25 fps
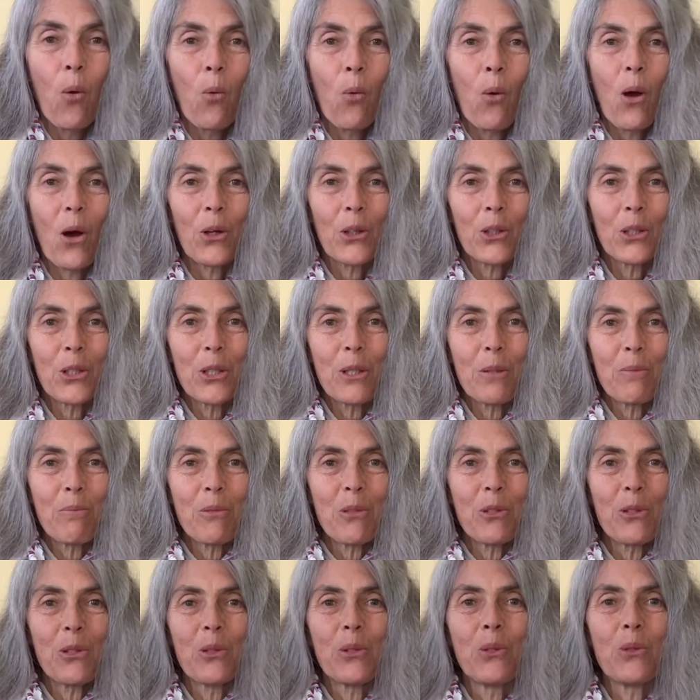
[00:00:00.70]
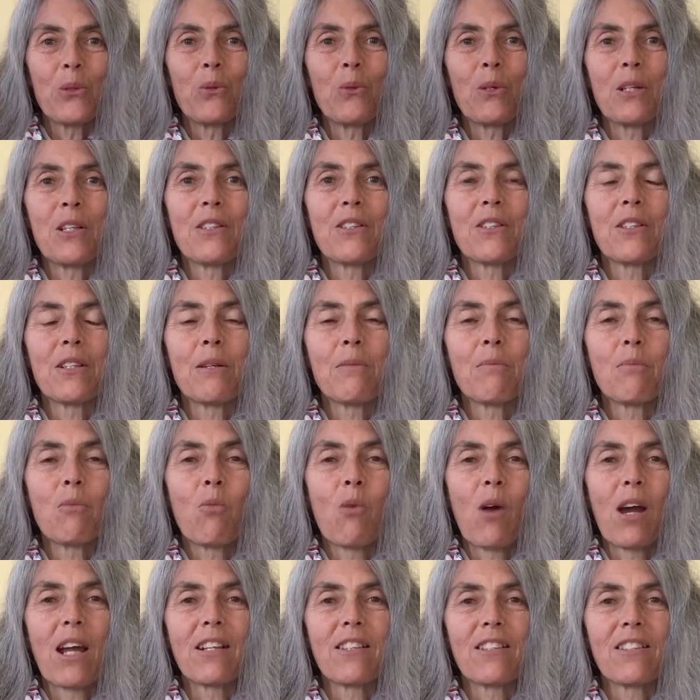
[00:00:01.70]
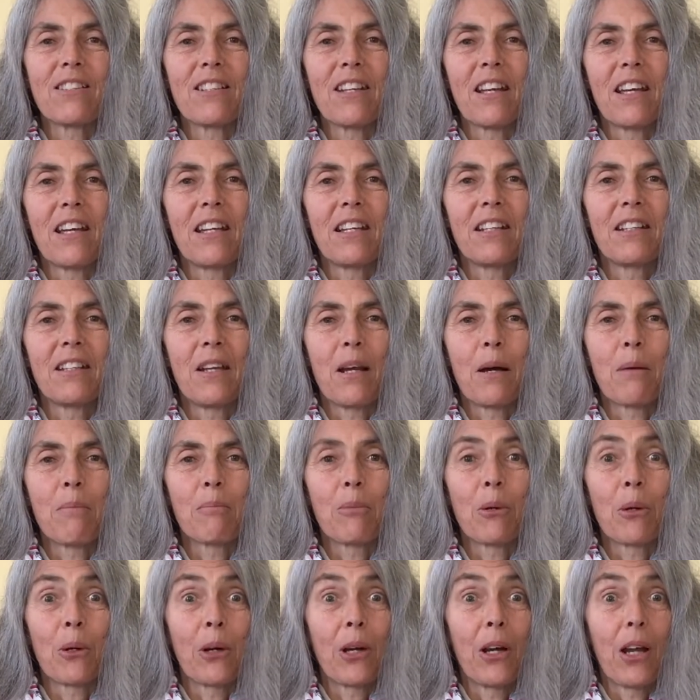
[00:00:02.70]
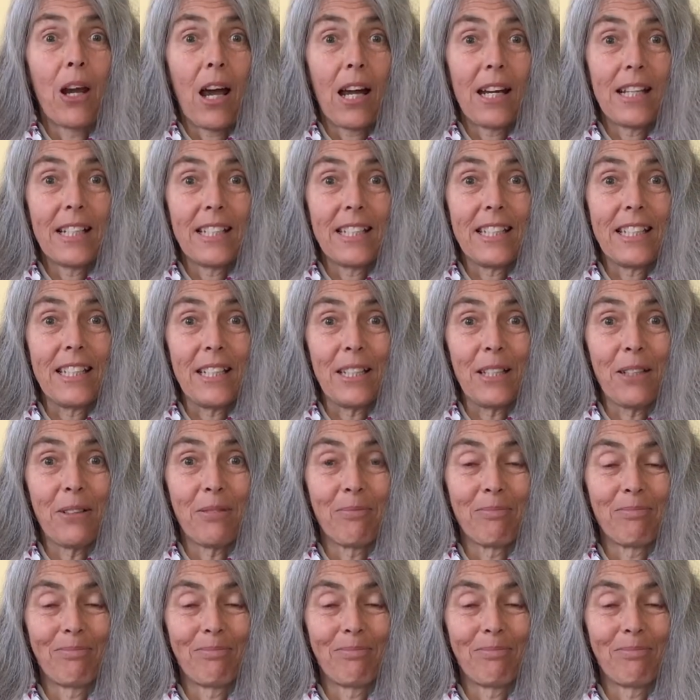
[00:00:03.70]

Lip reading: Welcome to Wisdom Wednesday number 90.